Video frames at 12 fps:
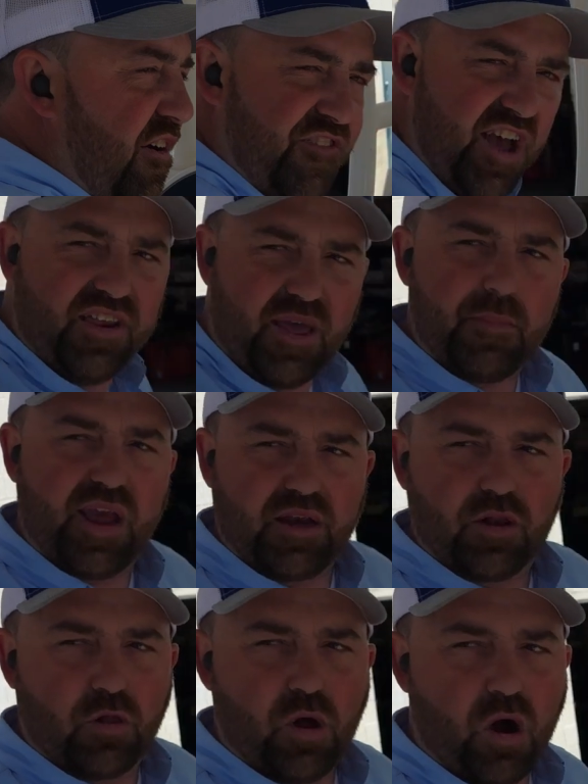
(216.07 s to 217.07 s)
found that made
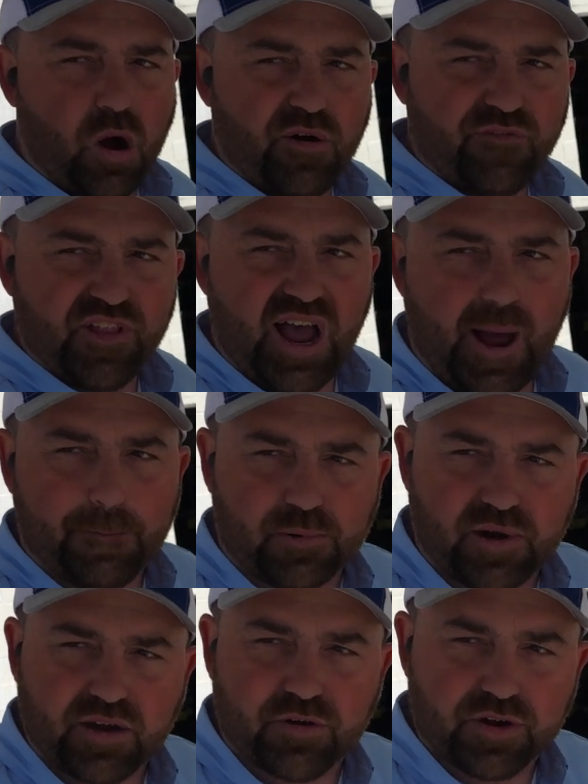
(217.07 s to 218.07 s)
it a little harder for the
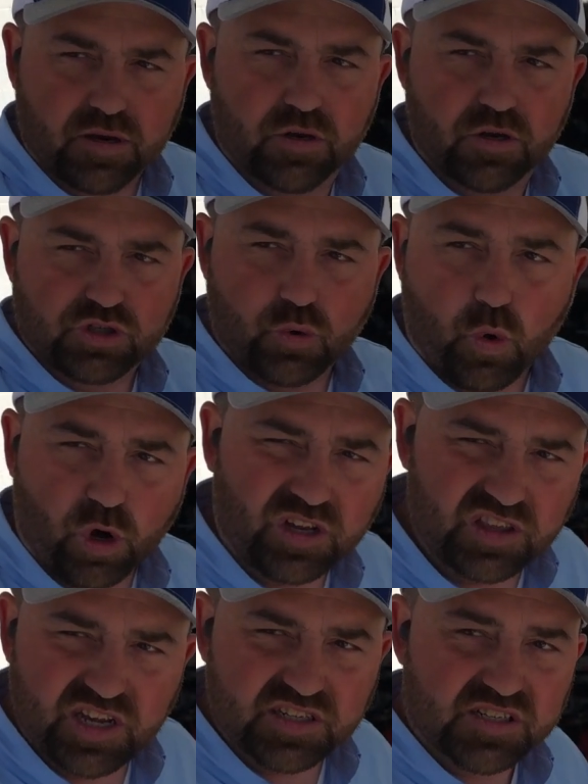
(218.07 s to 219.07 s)
operator to work
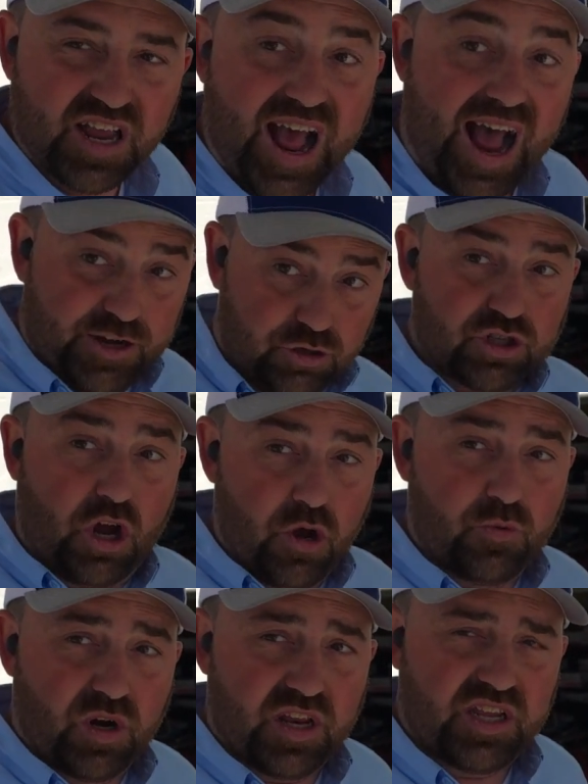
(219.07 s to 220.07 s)
this. I used to
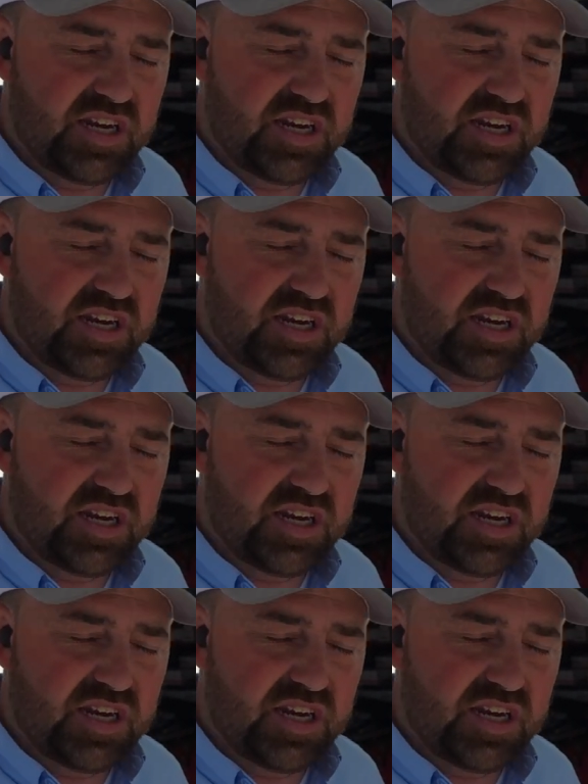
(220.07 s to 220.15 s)
own one of